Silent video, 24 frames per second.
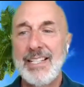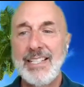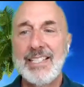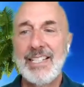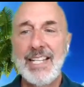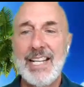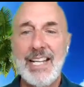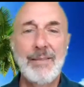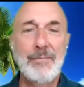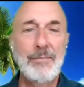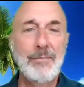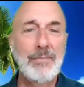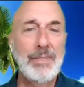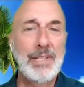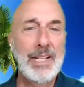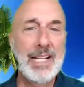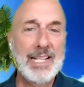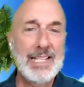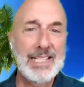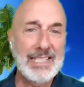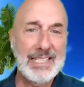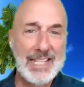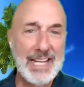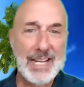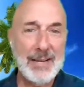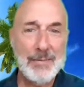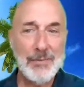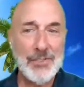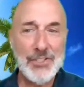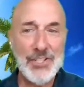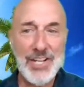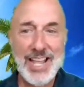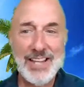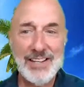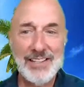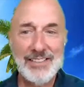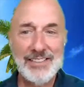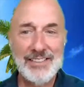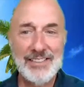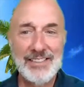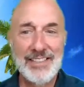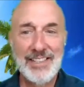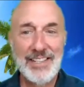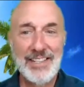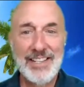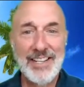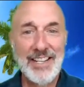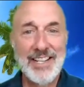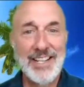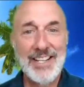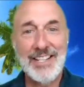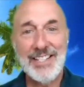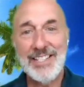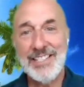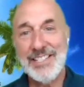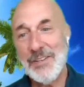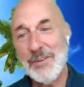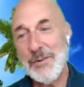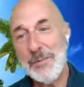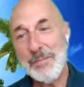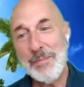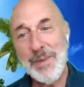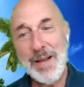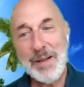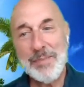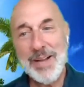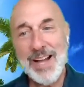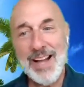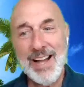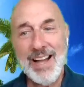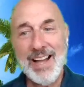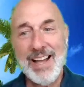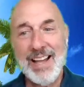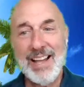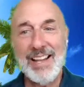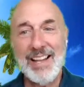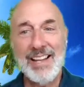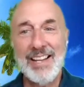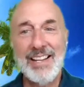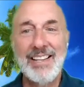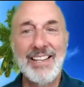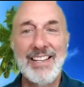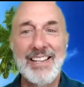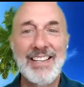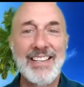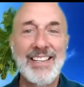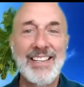Same place, same channel. So, bye bye.